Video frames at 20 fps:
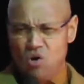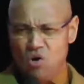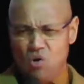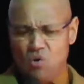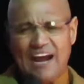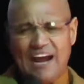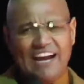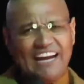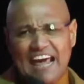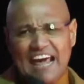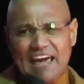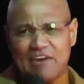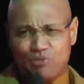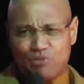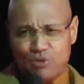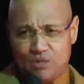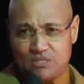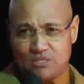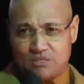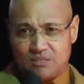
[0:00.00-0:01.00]
I like
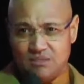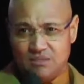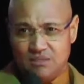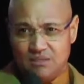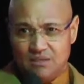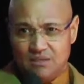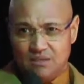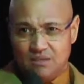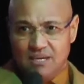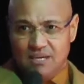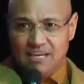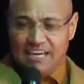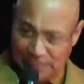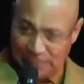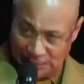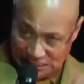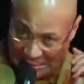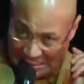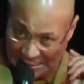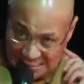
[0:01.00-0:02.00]
this. Is
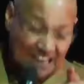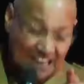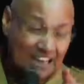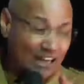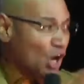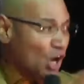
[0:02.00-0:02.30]
still a